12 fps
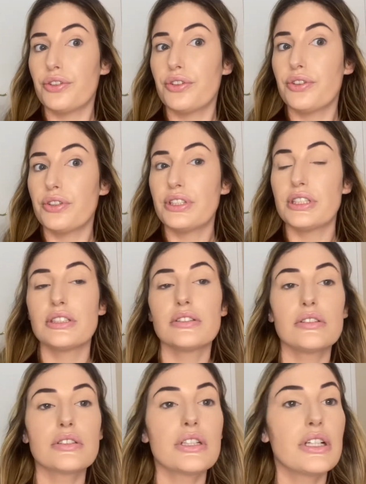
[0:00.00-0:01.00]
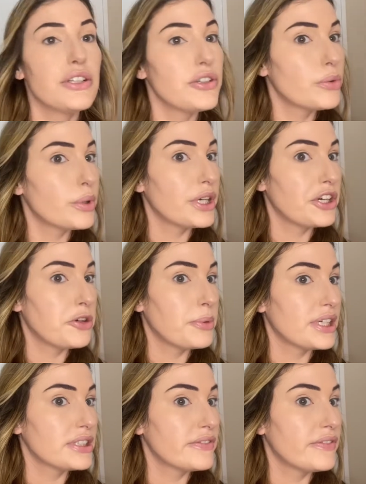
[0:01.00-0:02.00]
It doesn't look like you're wearing
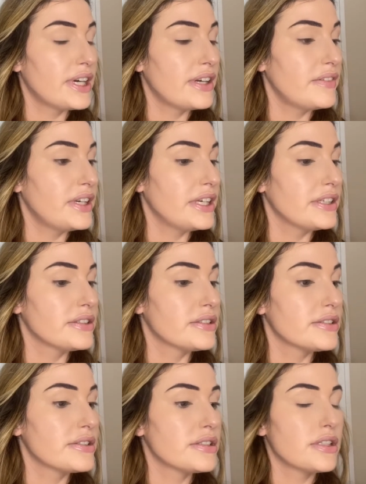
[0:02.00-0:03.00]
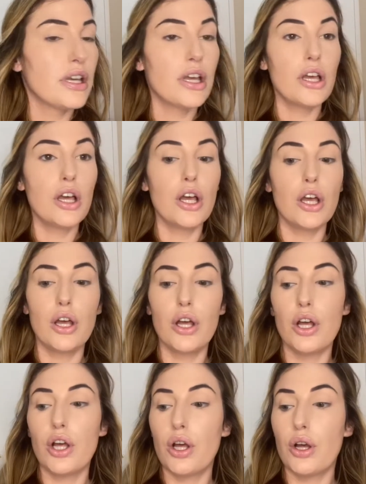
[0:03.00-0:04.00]
about 5 layers
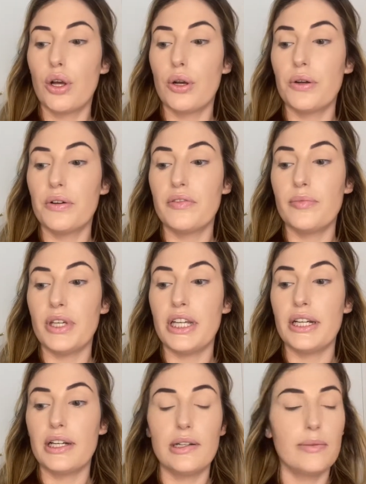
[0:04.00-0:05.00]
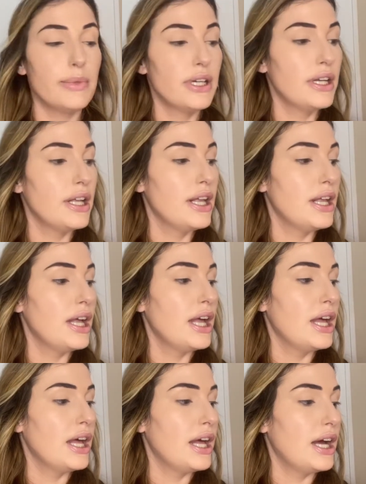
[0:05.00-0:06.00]
of makeup.
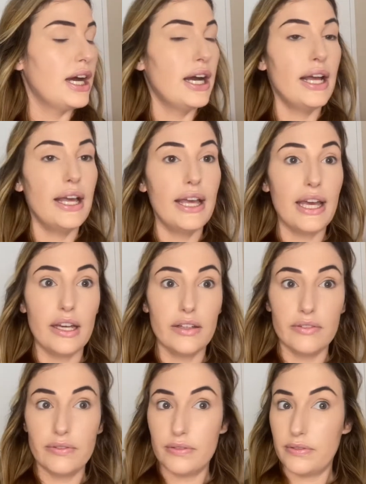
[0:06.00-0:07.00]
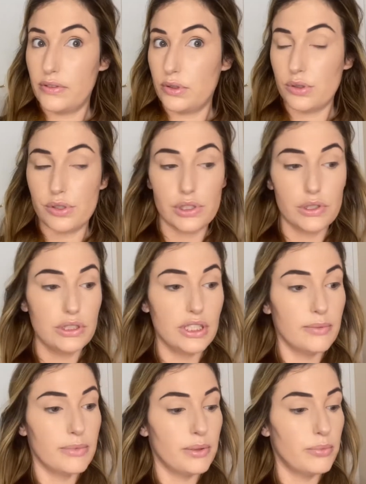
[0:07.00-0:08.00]
I have also done
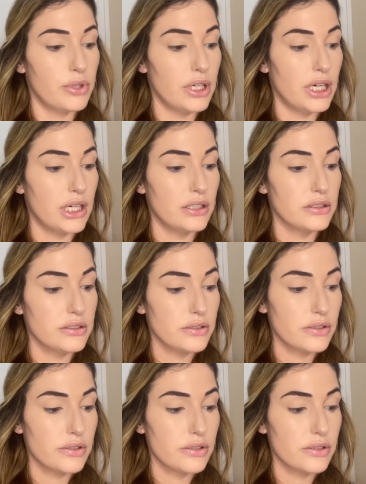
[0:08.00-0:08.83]
my brows.